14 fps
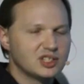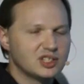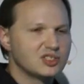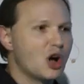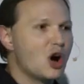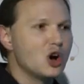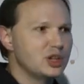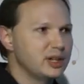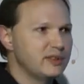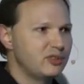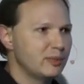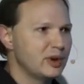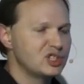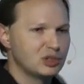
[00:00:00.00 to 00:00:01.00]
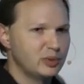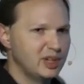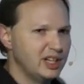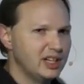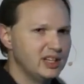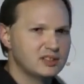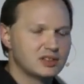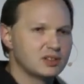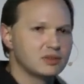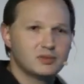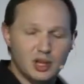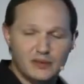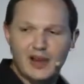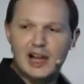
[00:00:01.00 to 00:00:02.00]
This is all the information we need to
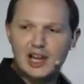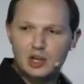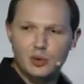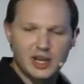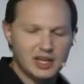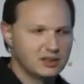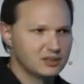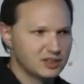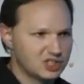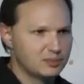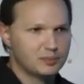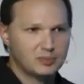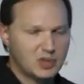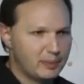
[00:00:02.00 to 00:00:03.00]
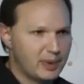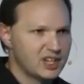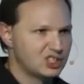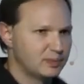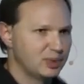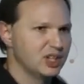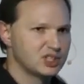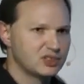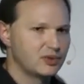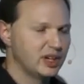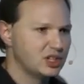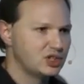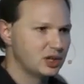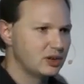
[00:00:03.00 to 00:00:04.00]
evaluate the best splits for
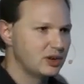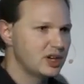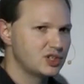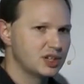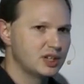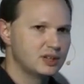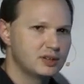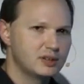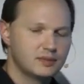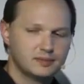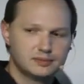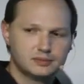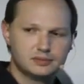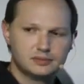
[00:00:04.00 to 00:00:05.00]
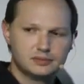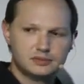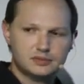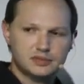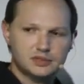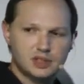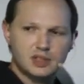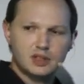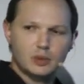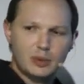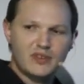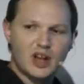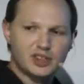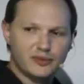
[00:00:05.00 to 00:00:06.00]
each iteration.
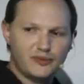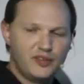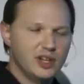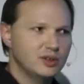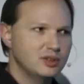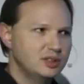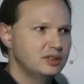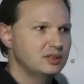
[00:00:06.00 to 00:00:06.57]
We've got the field.